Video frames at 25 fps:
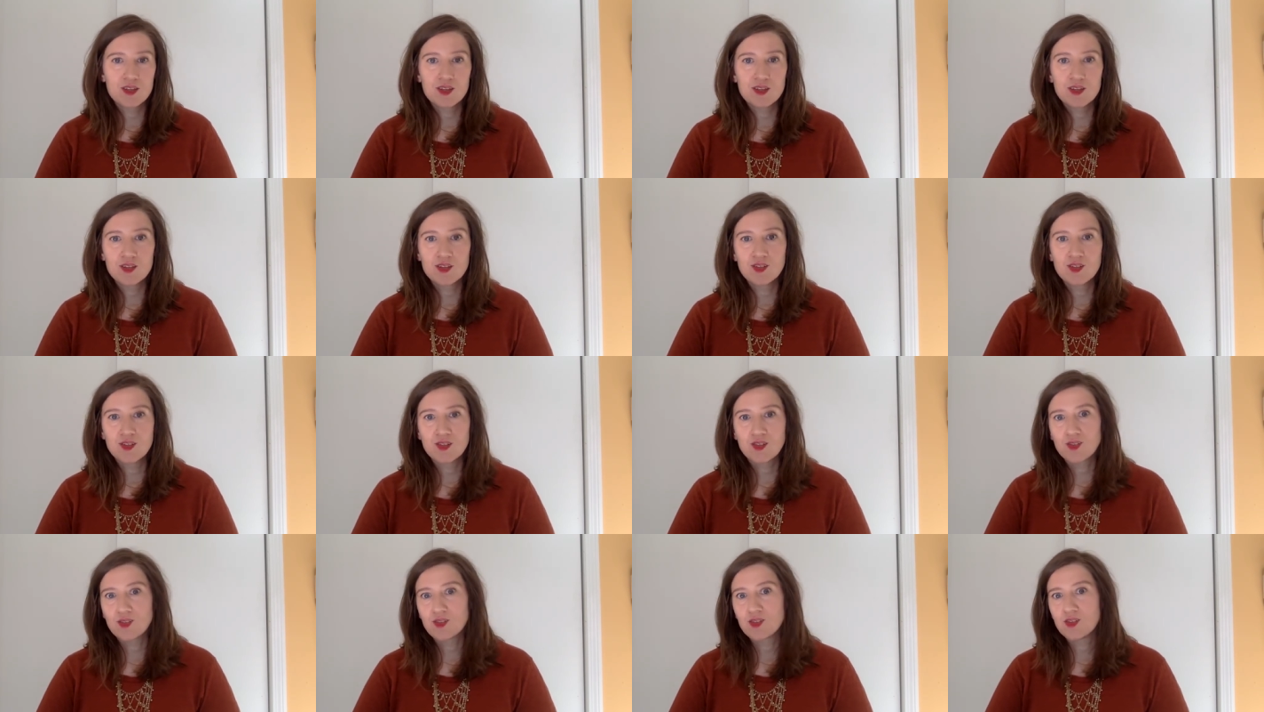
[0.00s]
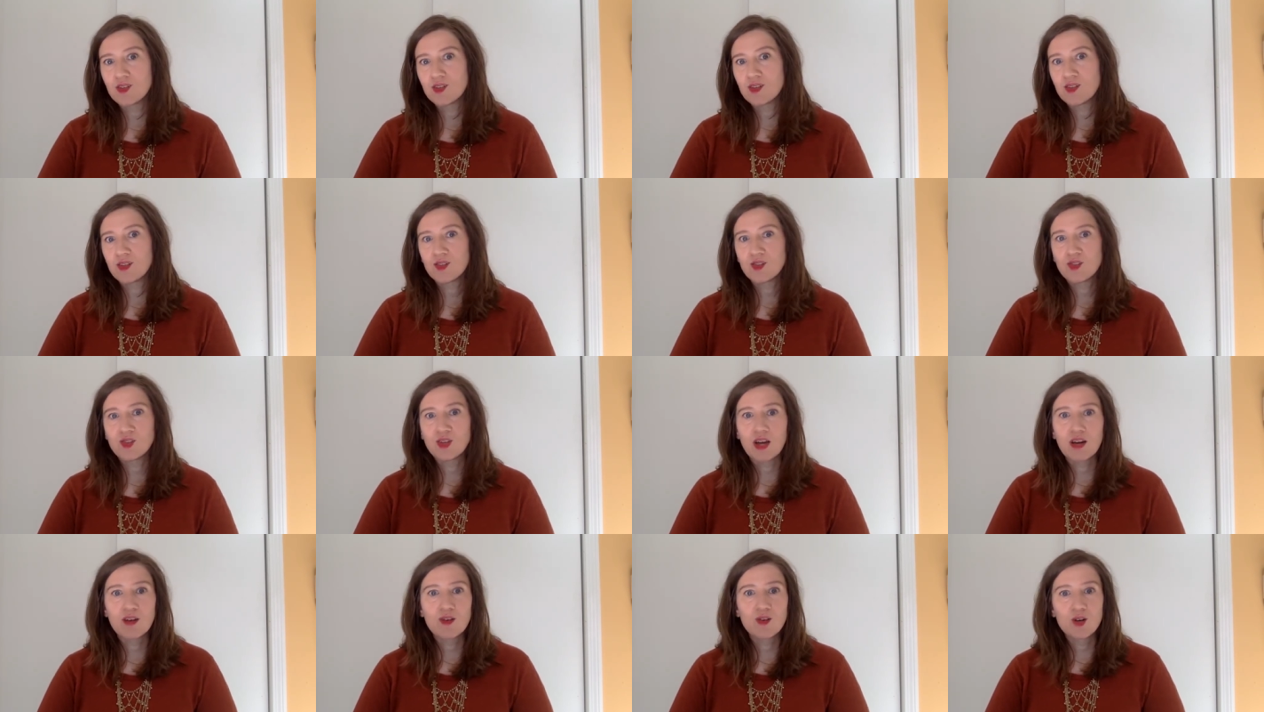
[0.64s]
just
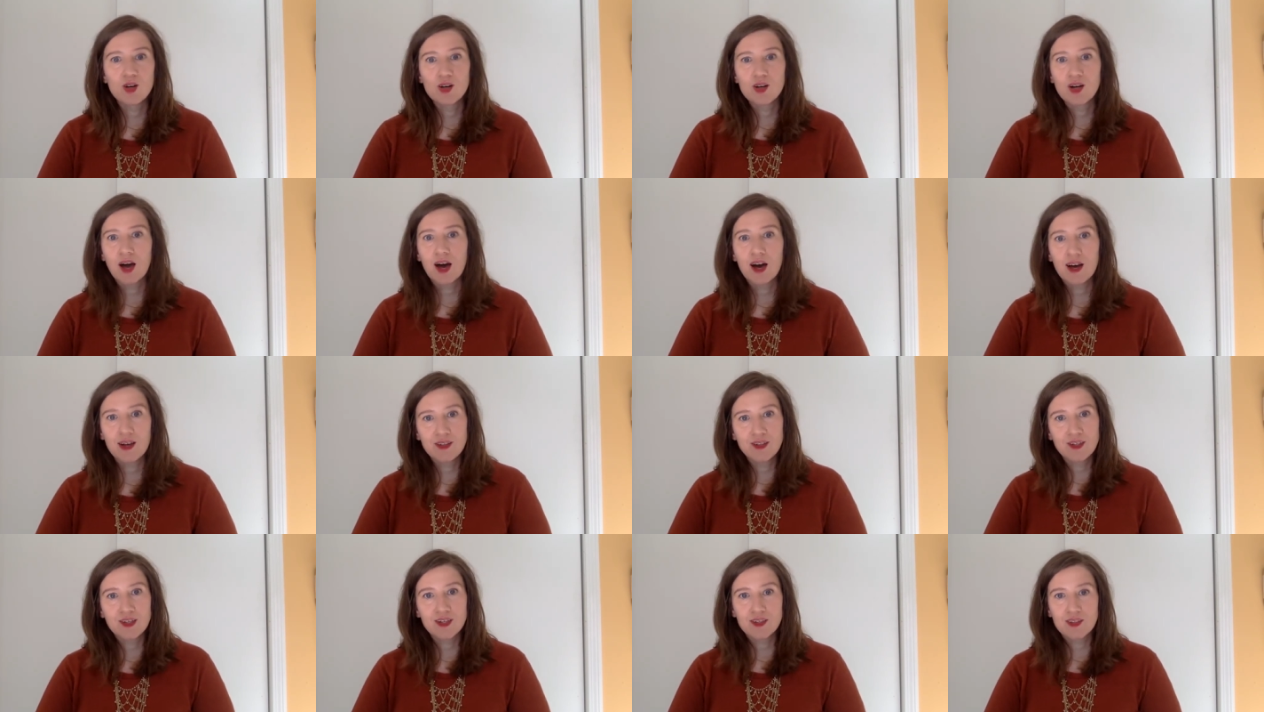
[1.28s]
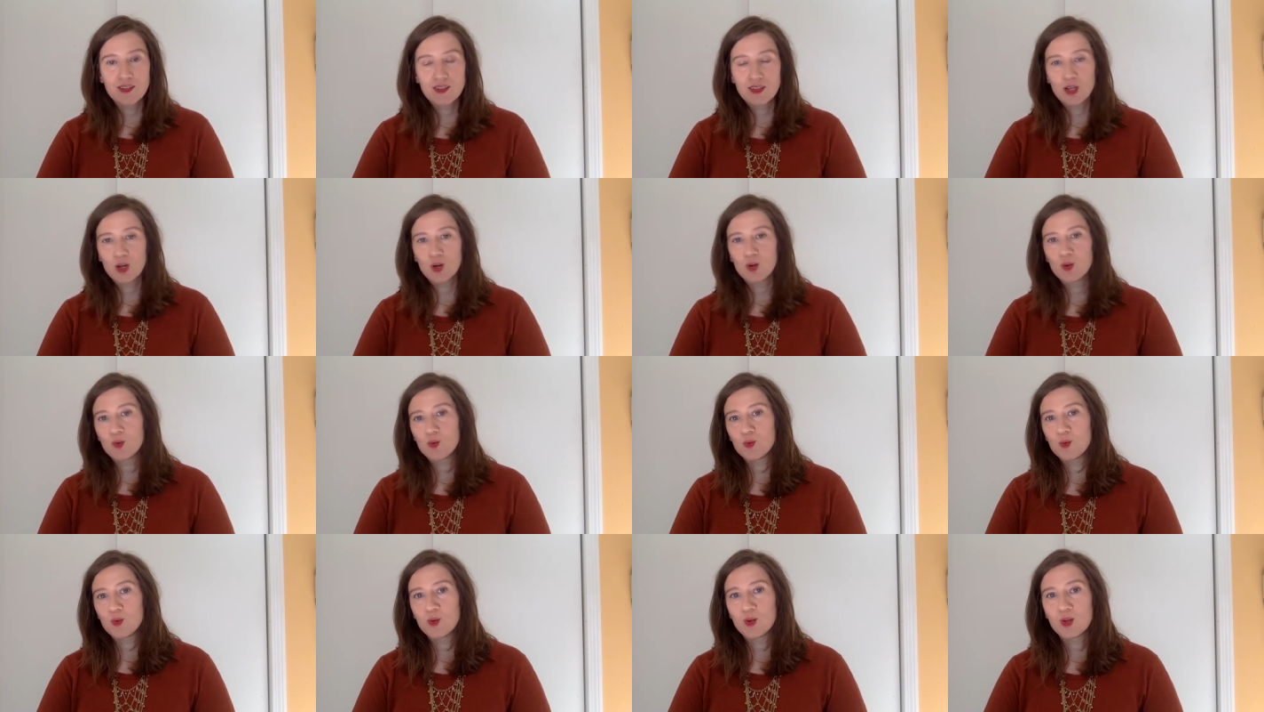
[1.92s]
general context that
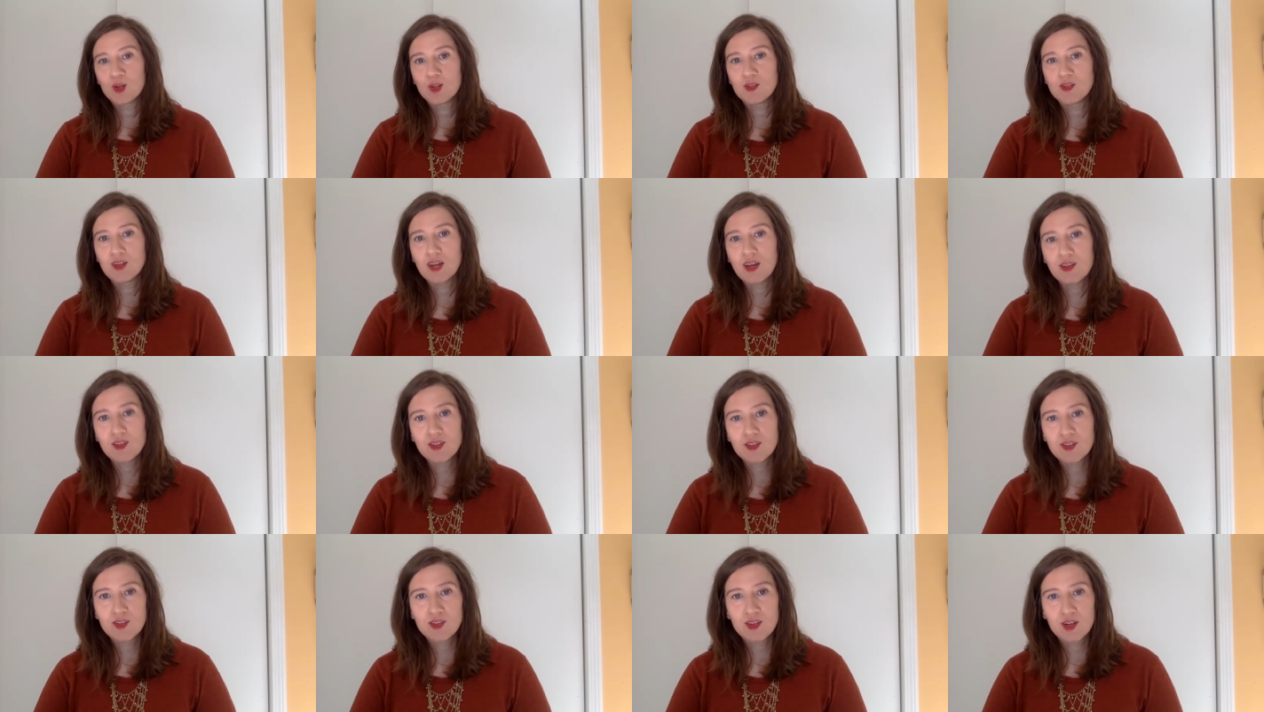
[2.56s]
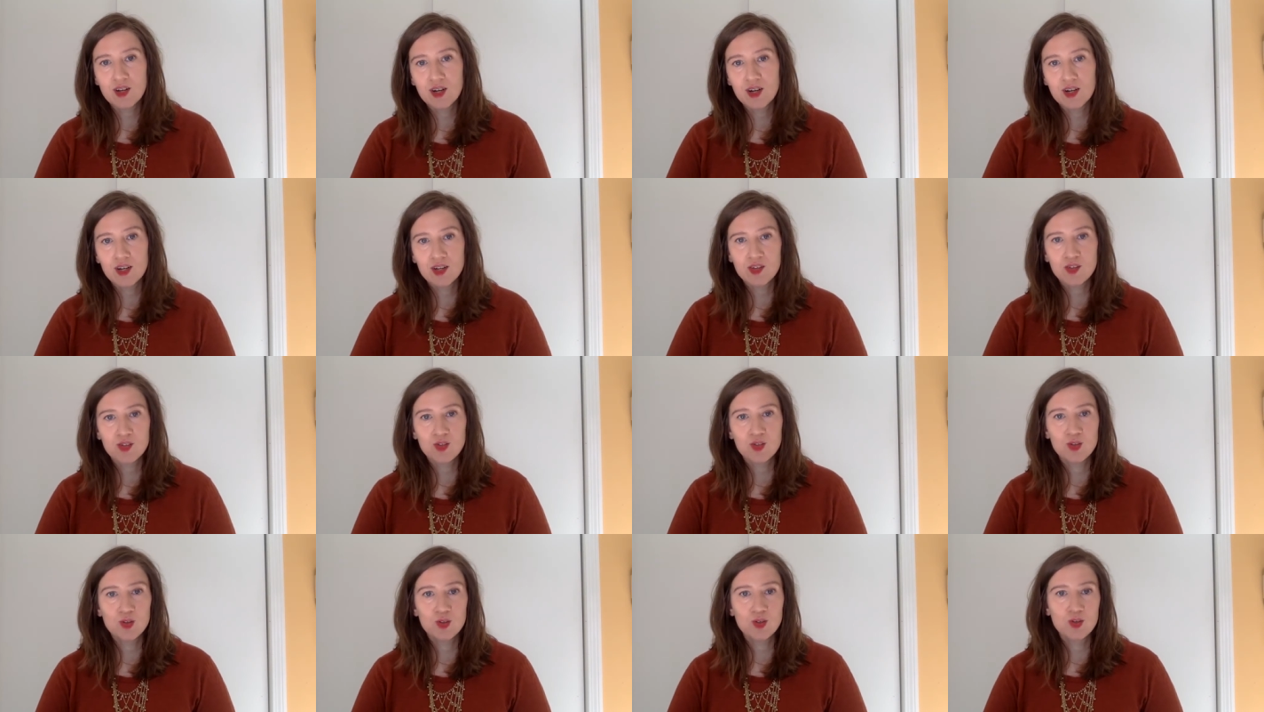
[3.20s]
is necessary
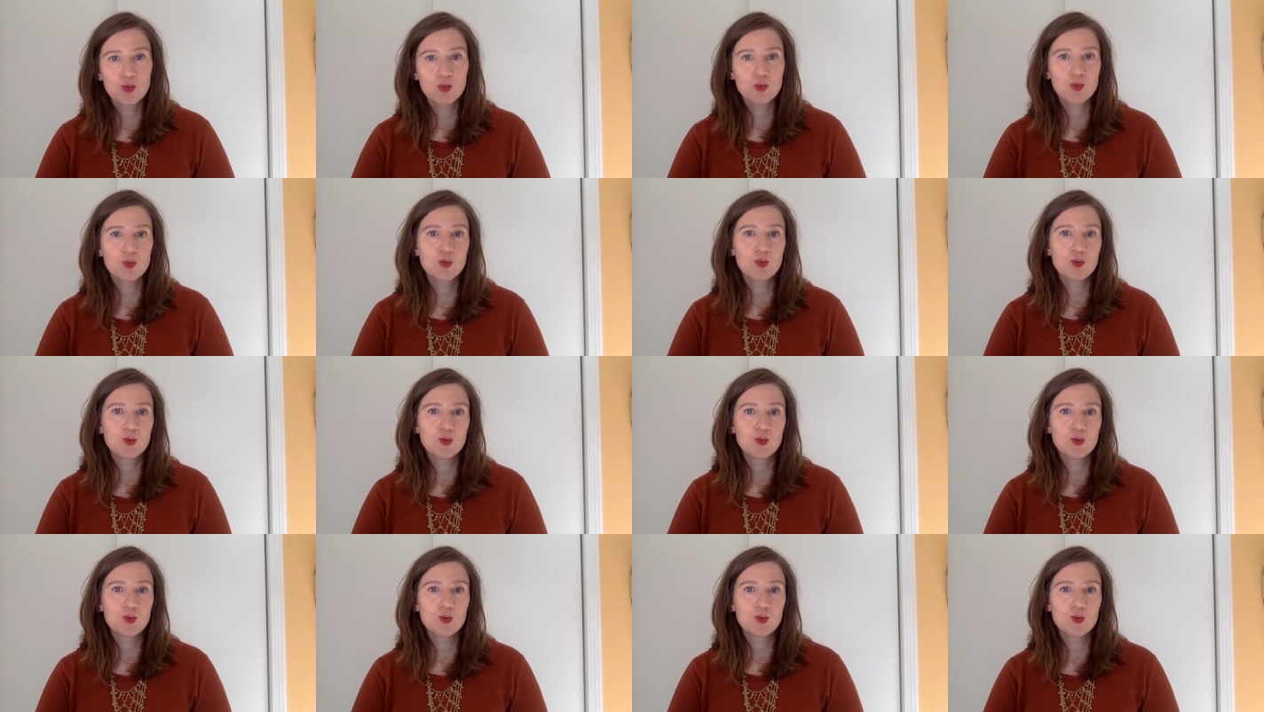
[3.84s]
to